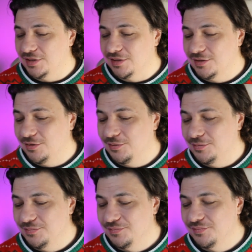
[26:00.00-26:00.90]
So
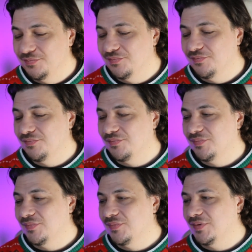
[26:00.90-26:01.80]

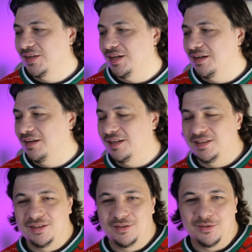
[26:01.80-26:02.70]
yeah, I
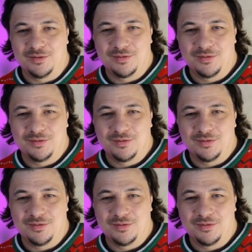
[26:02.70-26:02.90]
need to